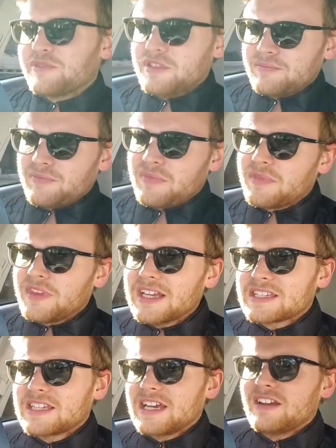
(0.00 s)
of it.
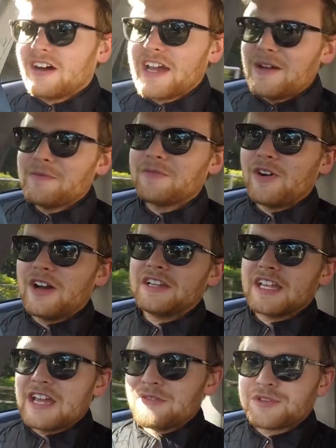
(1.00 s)
That said, I am
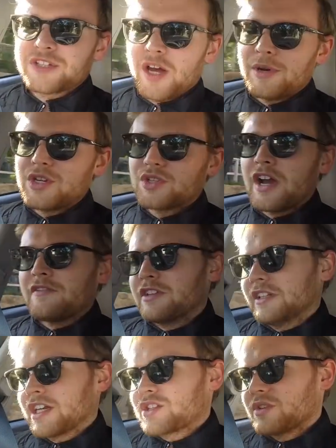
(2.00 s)
finding every time I drive an
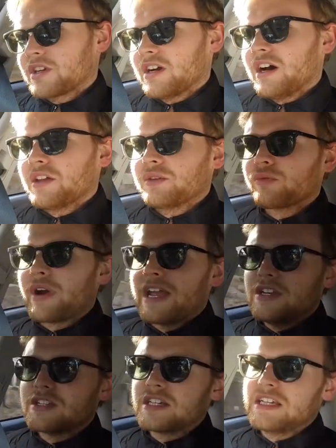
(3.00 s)
electric car, the
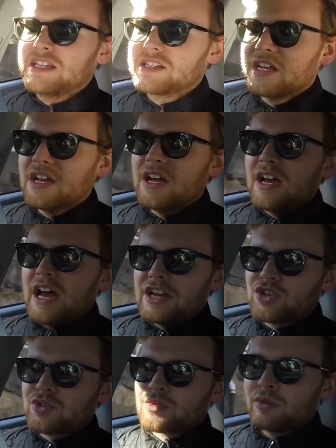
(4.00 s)
range is
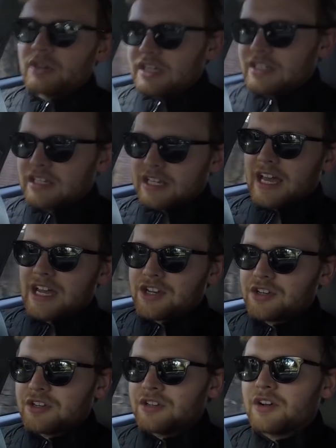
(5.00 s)
a truer
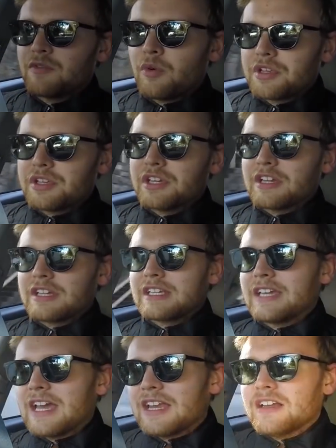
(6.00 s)
indication of what you're going
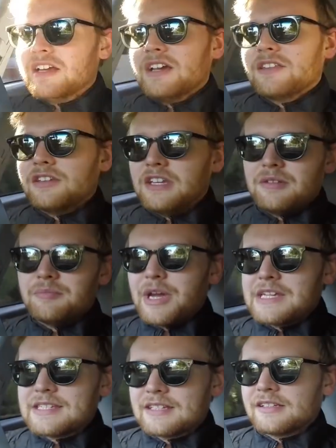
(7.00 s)
to get than in
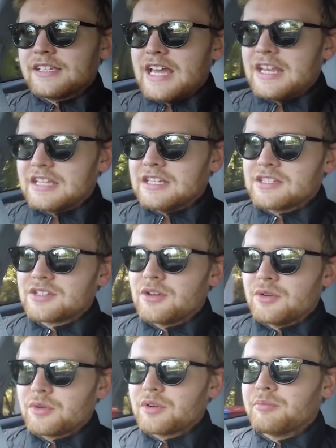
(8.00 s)
basically any
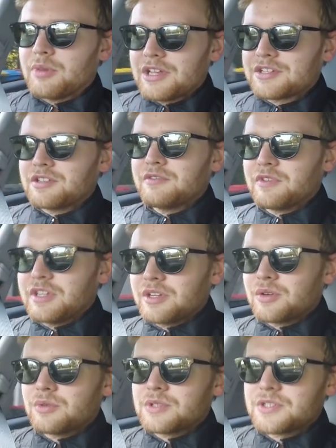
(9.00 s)
internal combustion
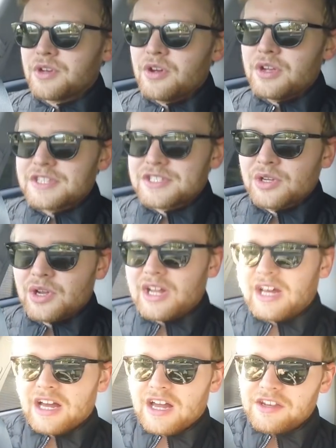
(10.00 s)
vehicle. So it's not
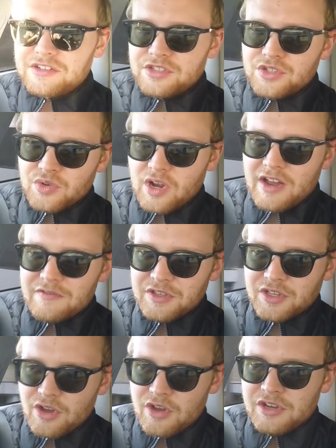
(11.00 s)
hard to drive
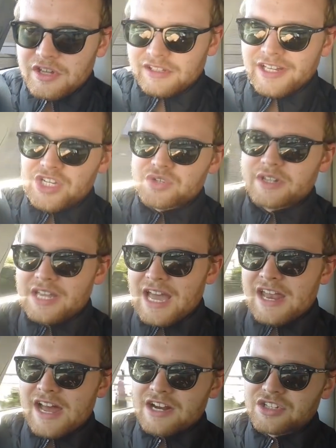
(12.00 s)
the Kona electric
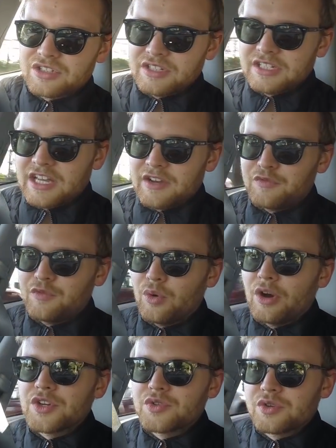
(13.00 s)
and actually get
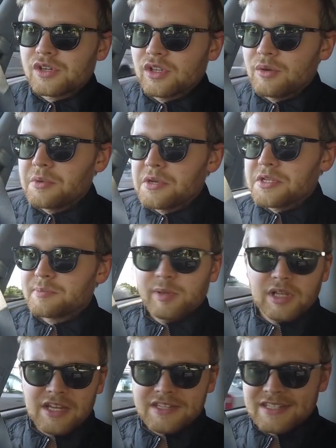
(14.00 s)
400 kilometers
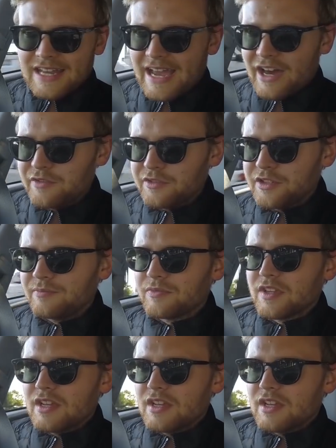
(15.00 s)
plus out of it.